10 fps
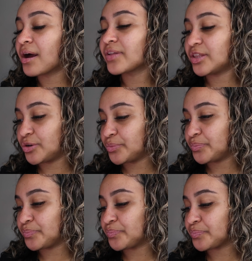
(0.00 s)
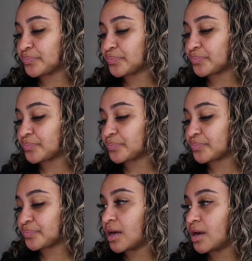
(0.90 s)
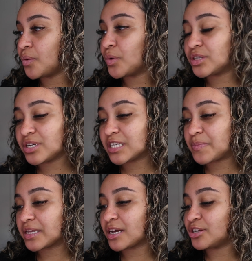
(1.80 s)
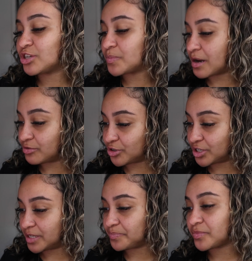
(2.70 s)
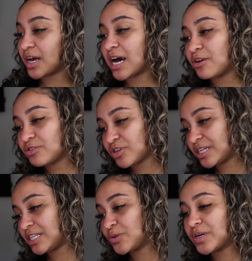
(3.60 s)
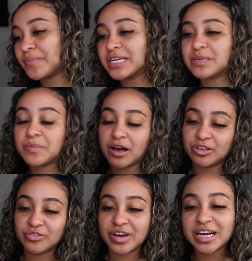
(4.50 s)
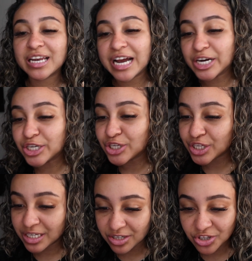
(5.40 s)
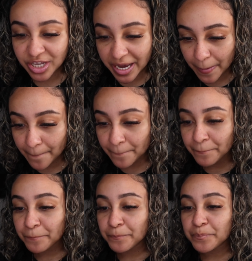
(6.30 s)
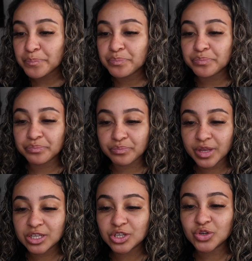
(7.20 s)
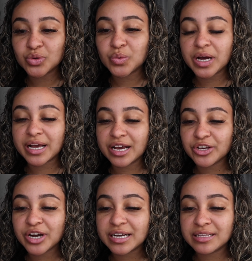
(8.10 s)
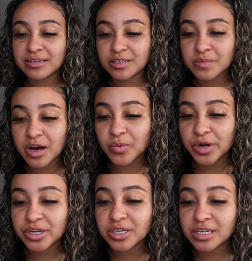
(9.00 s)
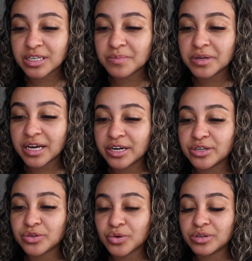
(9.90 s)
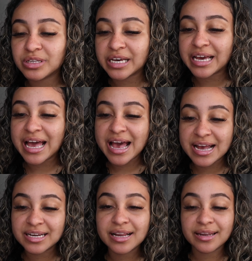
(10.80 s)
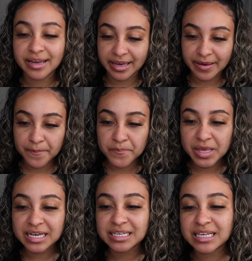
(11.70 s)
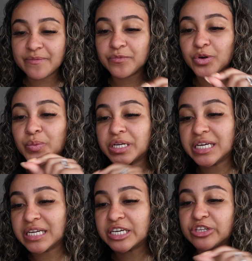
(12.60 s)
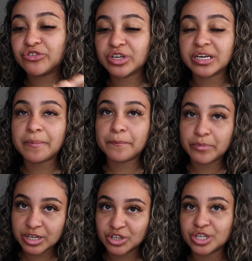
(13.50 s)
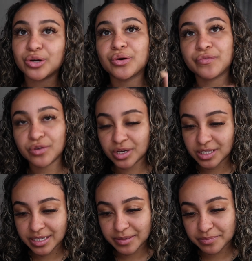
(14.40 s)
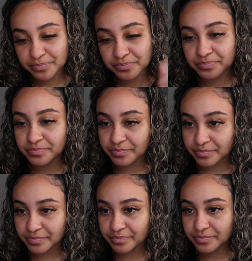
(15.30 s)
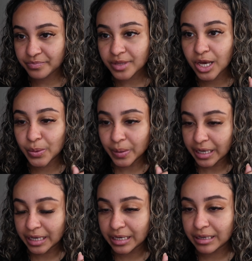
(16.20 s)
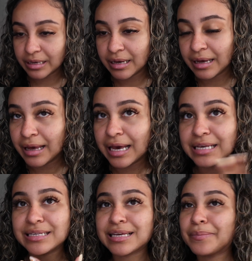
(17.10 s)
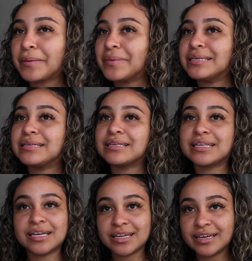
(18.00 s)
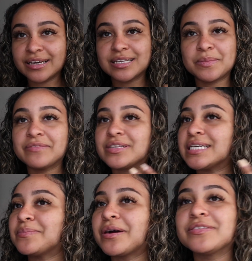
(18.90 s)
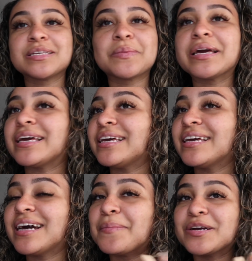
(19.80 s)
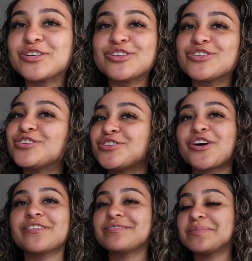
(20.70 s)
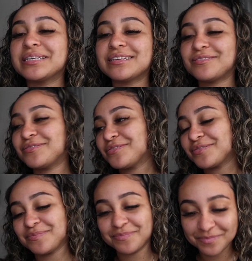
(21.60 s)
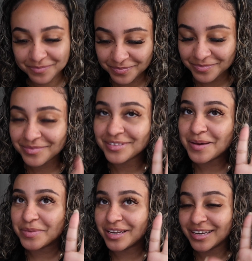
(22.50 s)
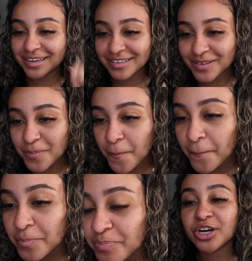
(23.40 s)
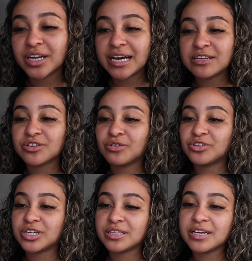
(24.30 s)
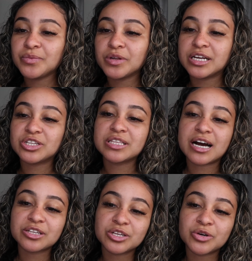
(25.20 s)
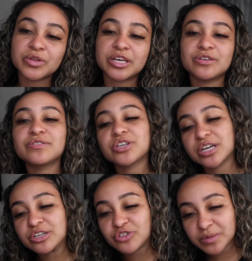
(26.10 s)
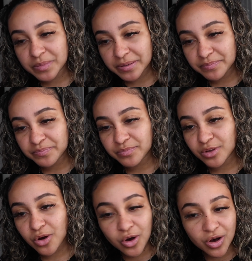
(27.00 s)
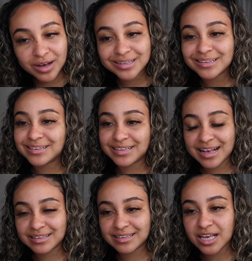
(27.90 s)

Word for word: They do. What to expect on your smile journey. How long do I need to wear my smile direct liners each day? To get your ideal smile, wear your custom liners all day and night, except for eating, drinking, brushing, or flossing okay is this gonna make me skinny because i'm gonna have to take them out every time i eat i might just starve myself i'm kidding guys your rhinos are all checked in we'll let the doctor know that you've started treatment all set